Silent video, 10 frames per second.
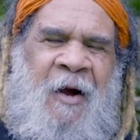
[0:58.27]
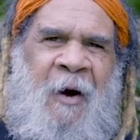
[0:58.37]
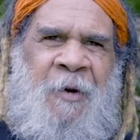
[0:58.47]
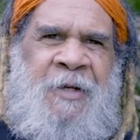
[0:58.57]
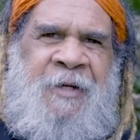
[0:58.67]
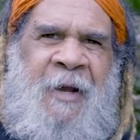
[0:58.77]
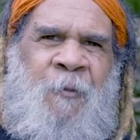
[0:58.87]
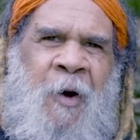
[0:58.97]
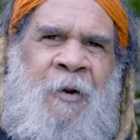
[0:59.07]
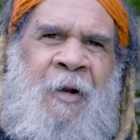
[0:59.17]
I want to say
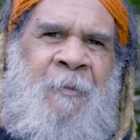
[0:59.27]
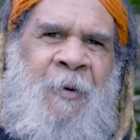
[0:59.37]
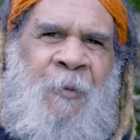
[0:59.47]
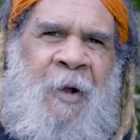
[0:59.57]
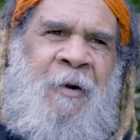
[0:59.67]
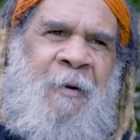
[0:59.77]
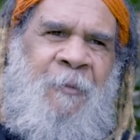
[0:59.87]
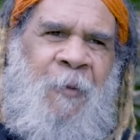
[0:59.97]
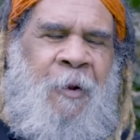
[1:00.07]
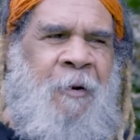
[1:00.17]
welcome,
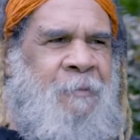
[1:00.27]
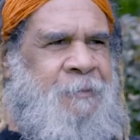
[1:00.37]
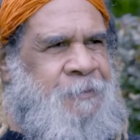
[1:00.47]
welcome, welcome.